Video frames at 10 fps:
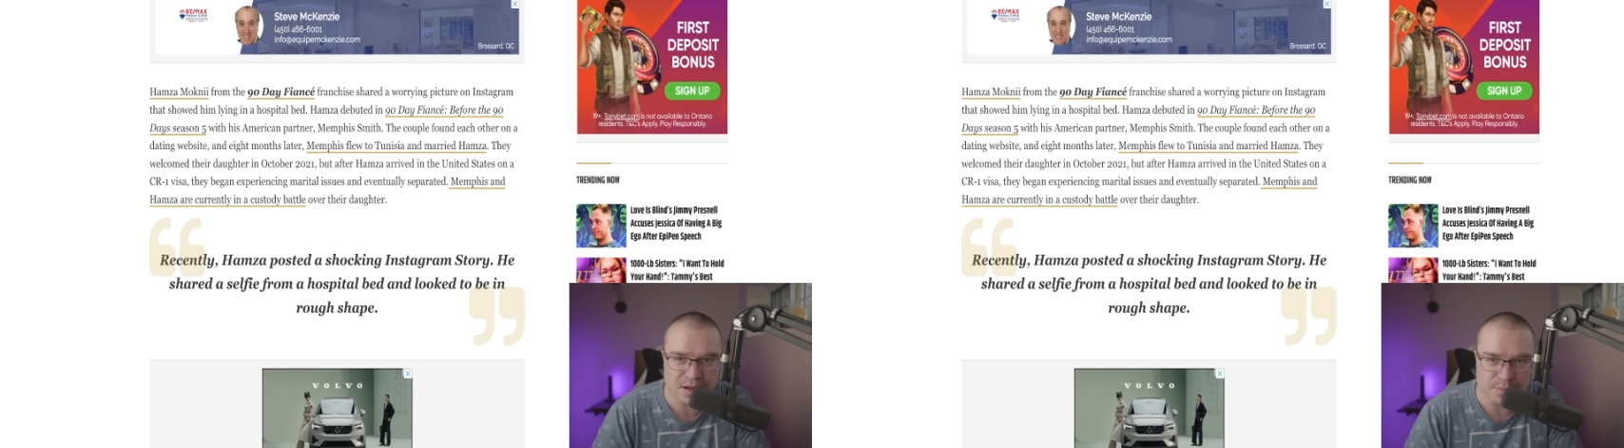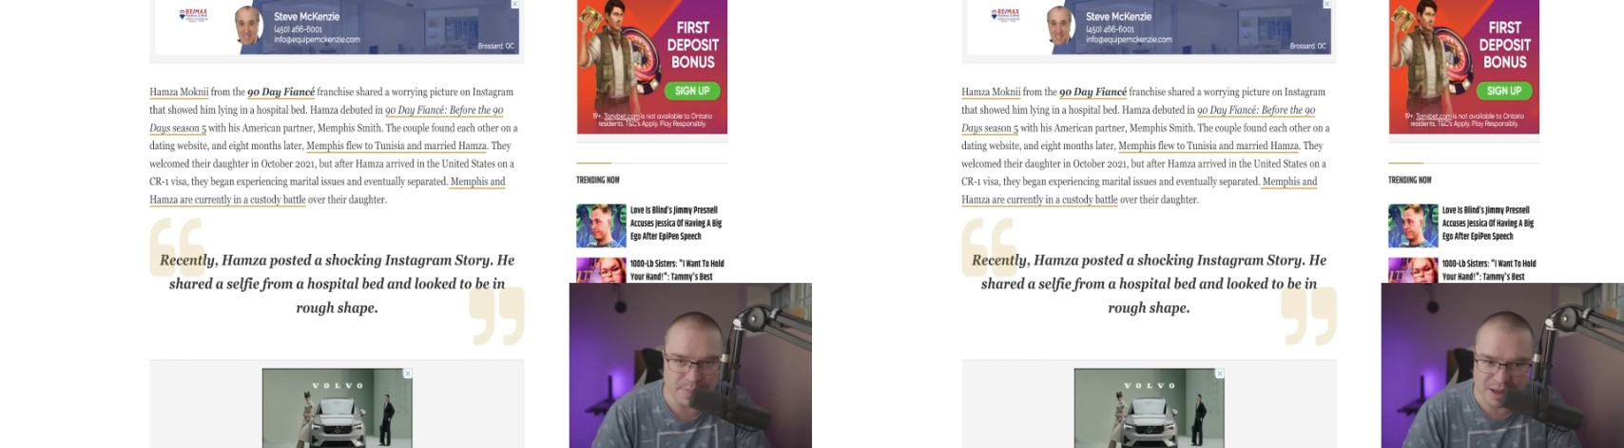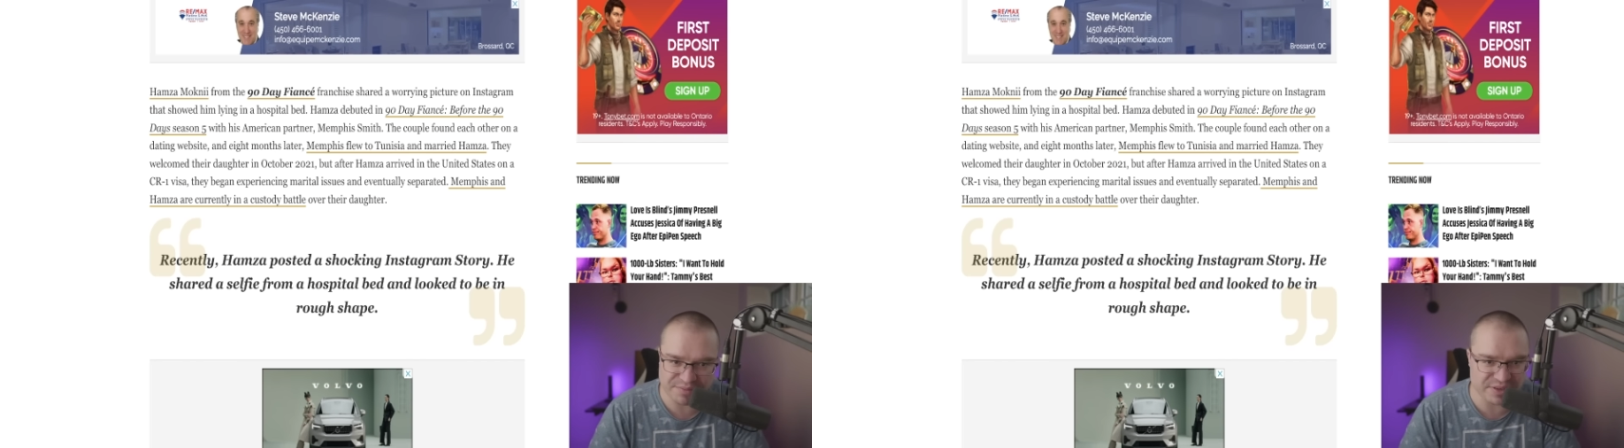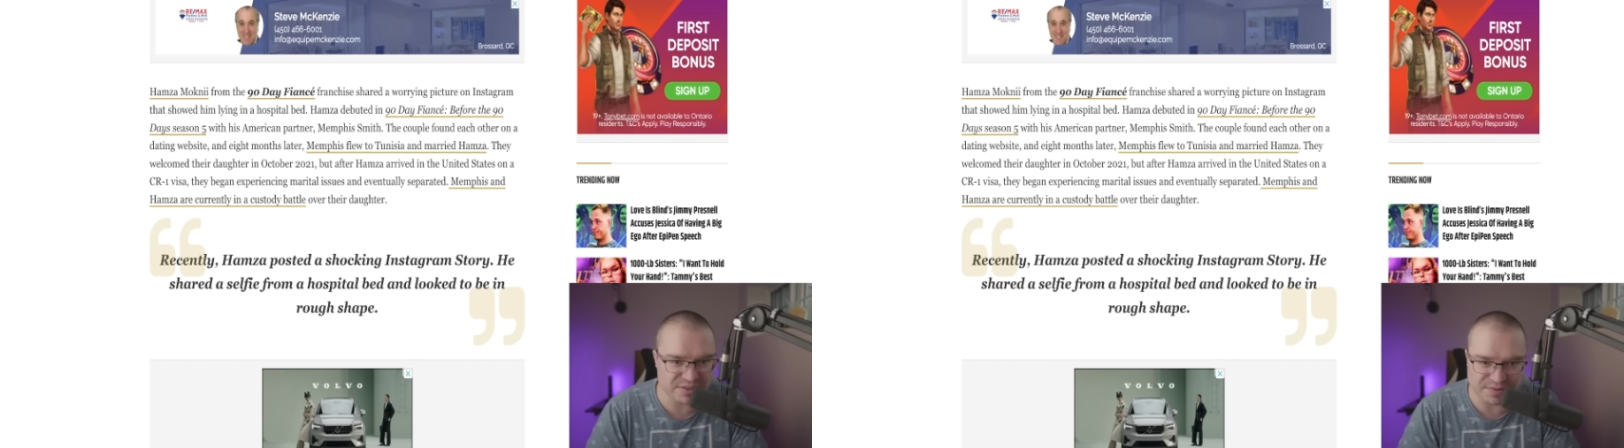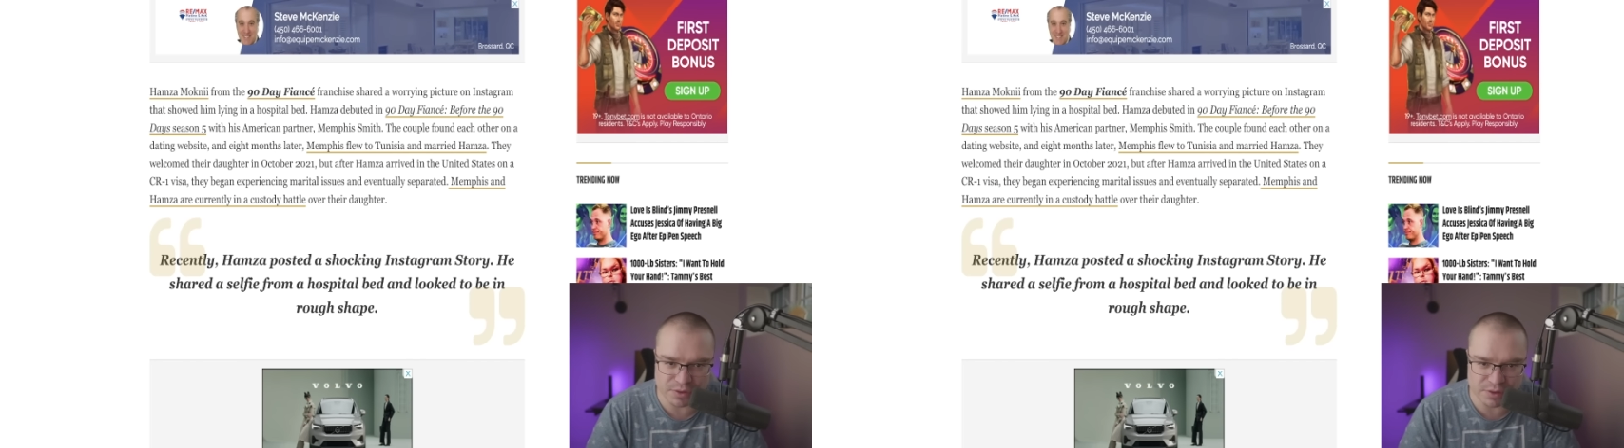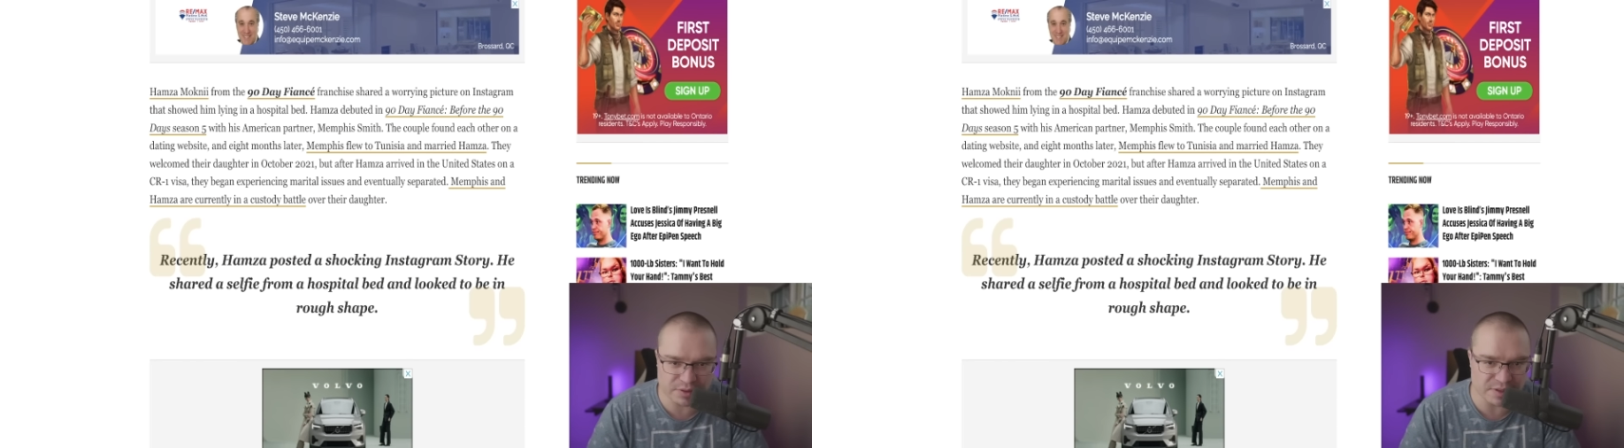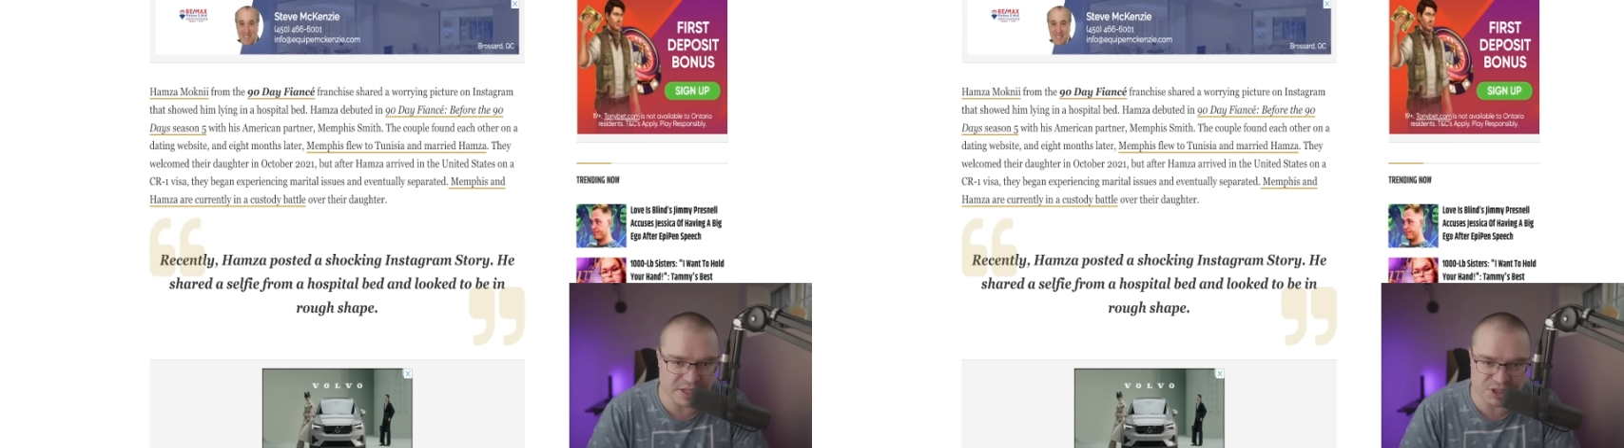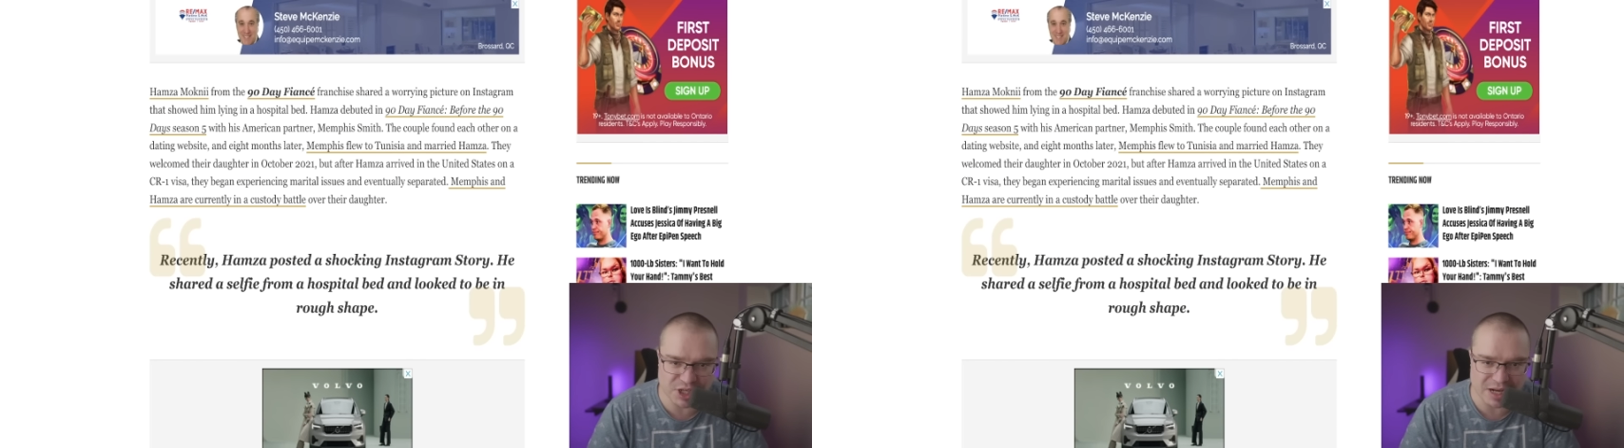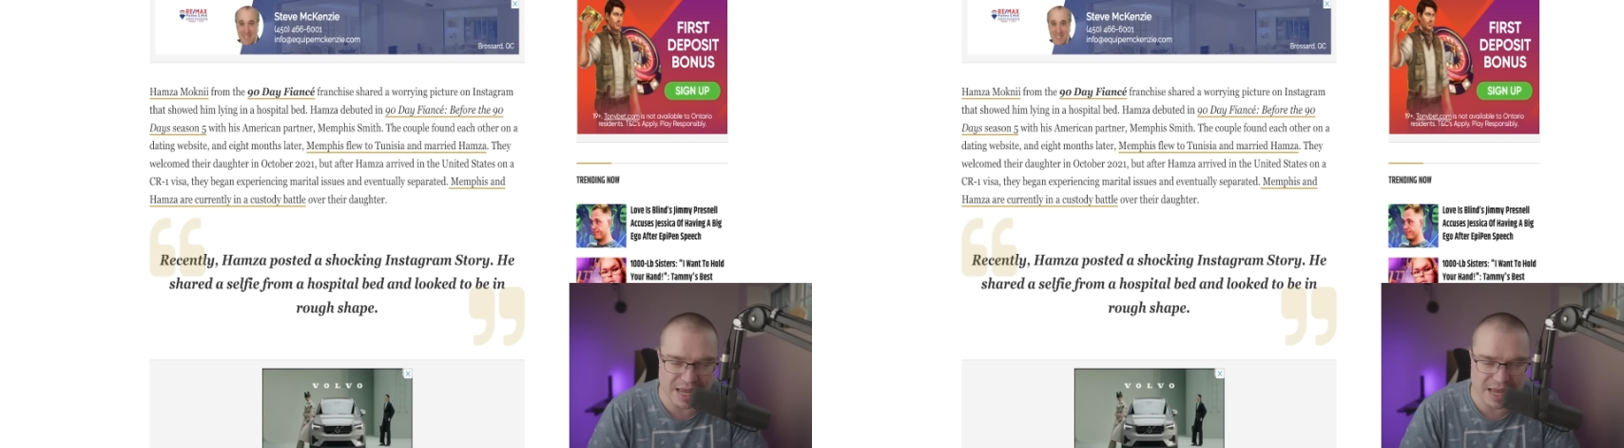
Memphis flew to Tunisia